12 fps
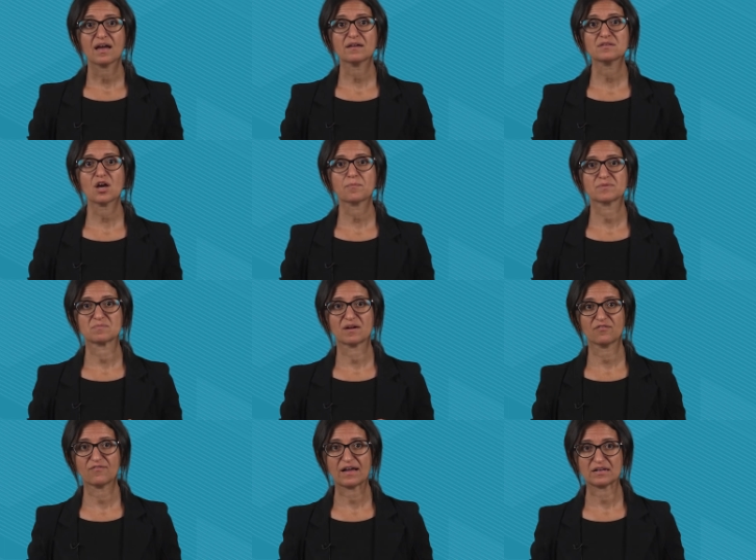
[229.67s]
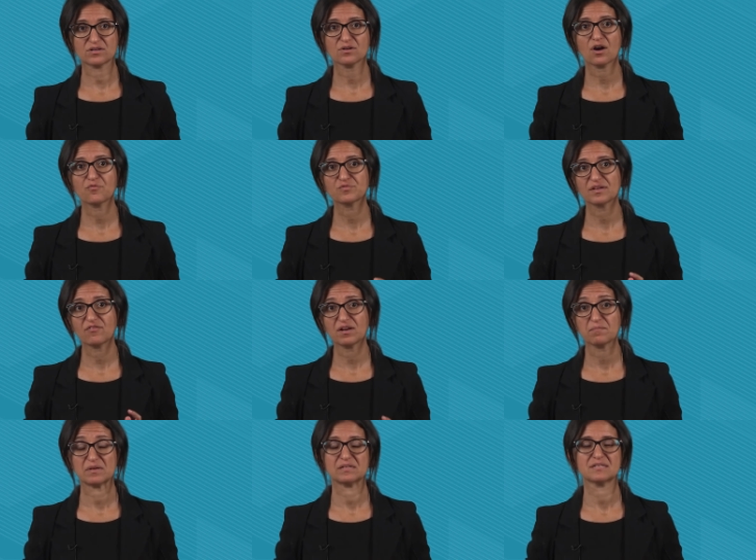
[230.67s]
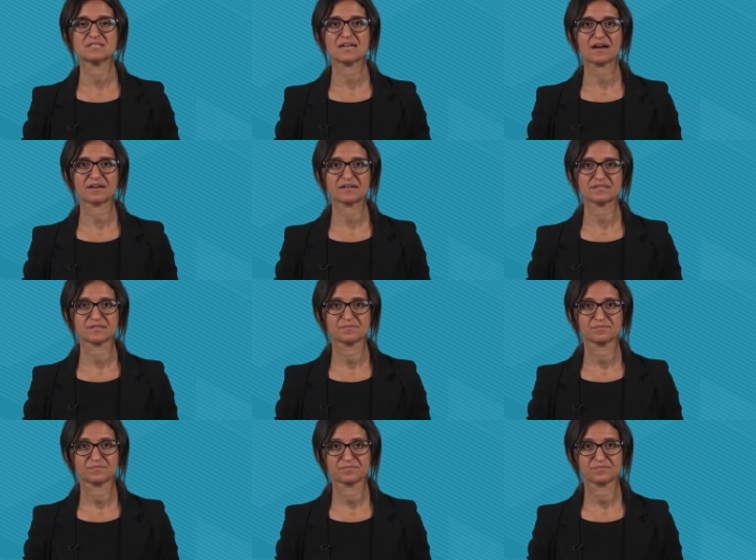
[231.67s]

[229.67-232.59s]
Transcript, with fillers: and the optimal value of the availability target.